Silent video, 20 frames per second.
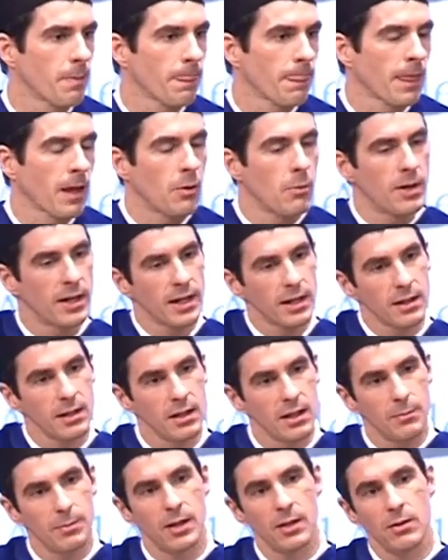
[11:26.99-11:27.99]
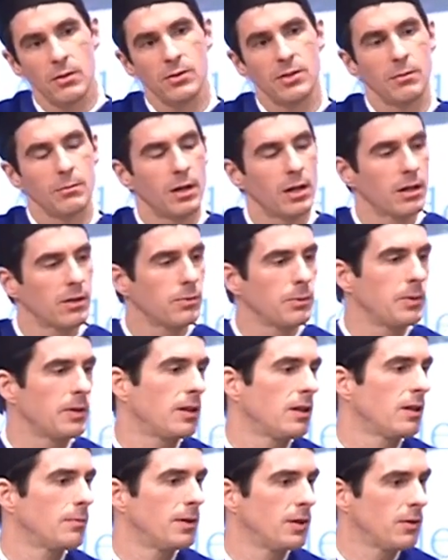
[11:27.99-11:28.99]
When I think about using models, when we
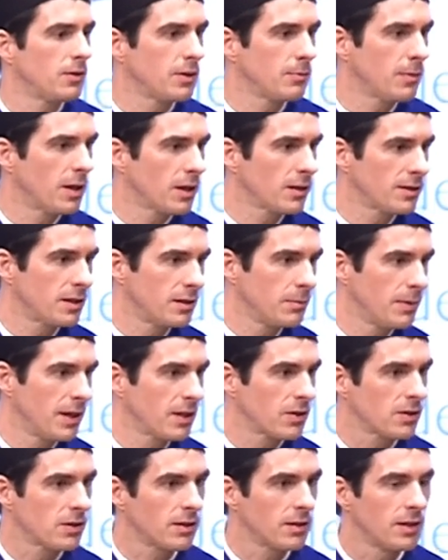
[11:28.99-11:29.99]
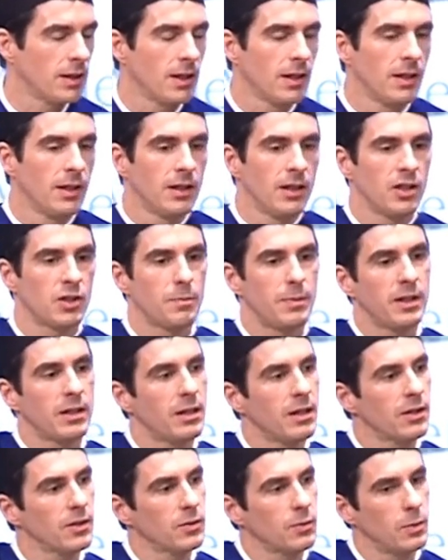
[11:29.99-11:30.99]
think about using models at Dimensional, it's
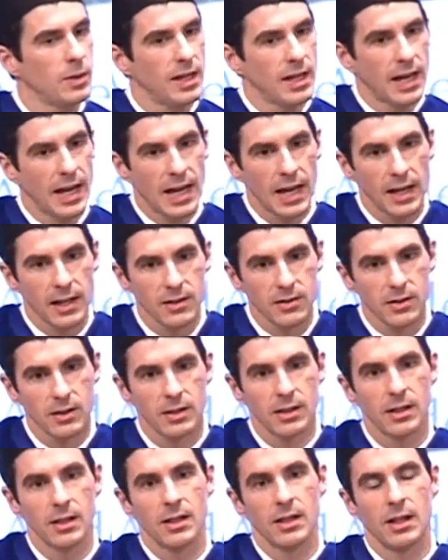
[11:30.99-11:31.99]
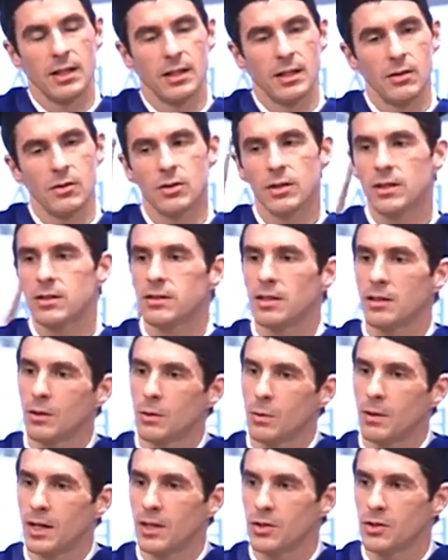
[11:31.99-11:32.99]
because we ask an interesting
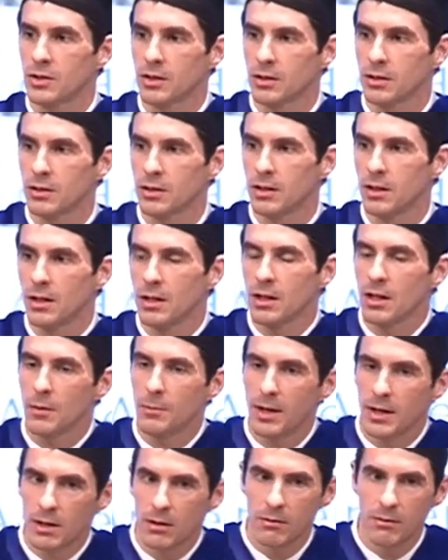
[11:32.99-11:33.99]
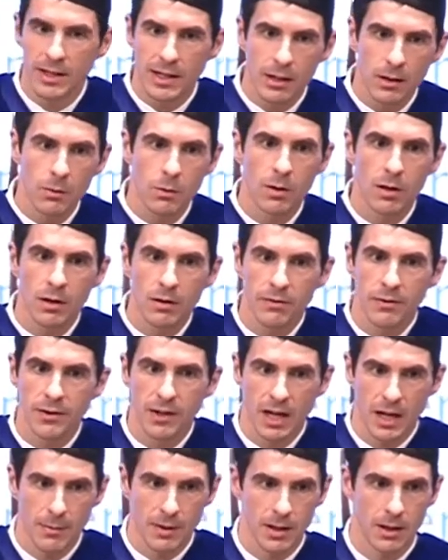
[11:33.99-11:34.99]
question about a real-world
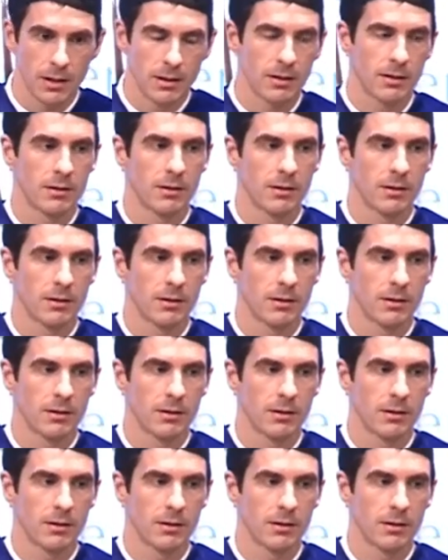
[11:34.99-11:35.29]
phenomenon.